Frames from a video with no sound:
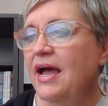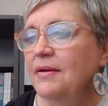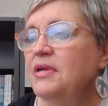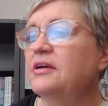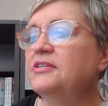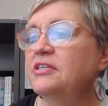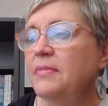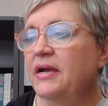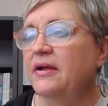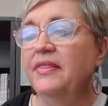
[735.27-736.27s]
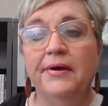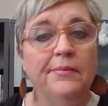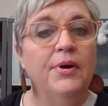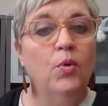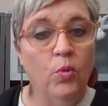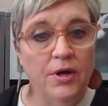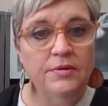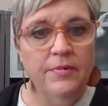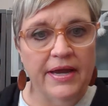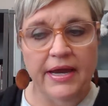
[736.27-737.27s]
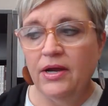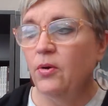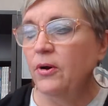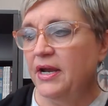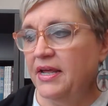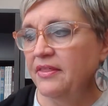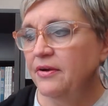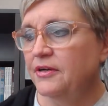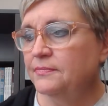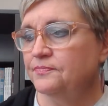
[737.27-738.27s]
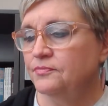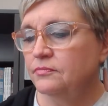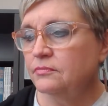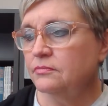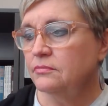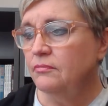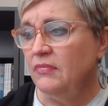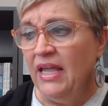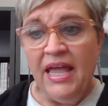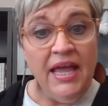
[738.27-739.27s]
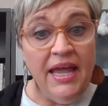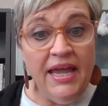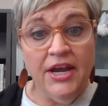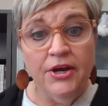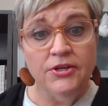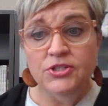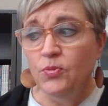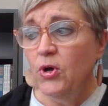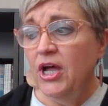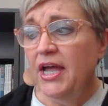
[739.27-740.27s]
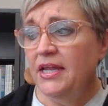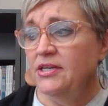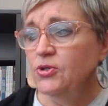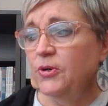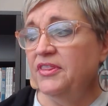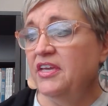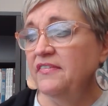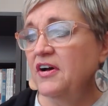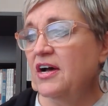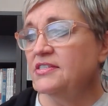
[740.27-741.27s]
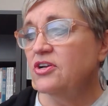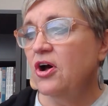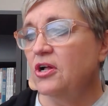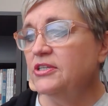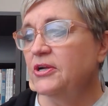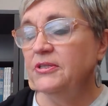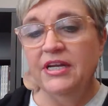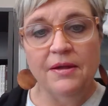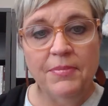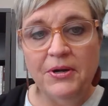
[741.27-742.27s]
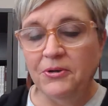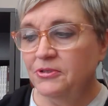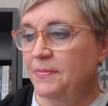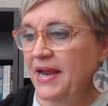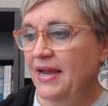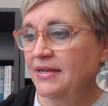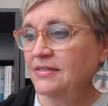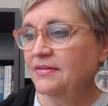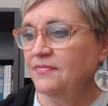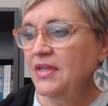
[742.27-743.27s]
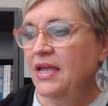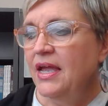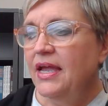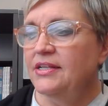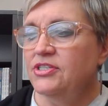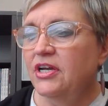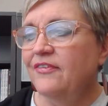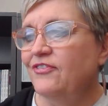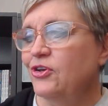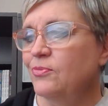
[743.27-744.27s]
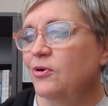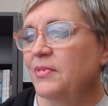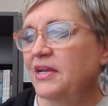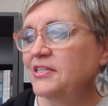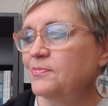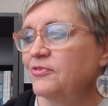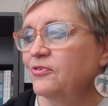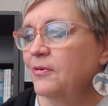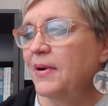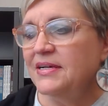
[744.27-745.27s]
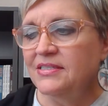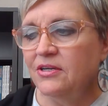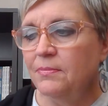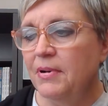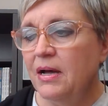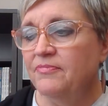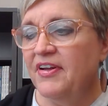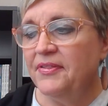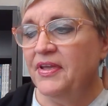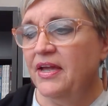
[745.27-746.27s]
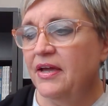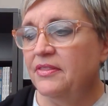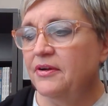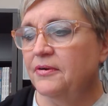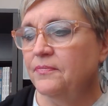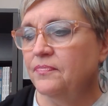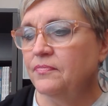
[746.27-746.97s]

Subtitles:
"I'm here to marry them one way or another." "Here's one," Dorothy of Oz called, holding up a gold band. It took a few more minutes before Bicycle Bob found the other.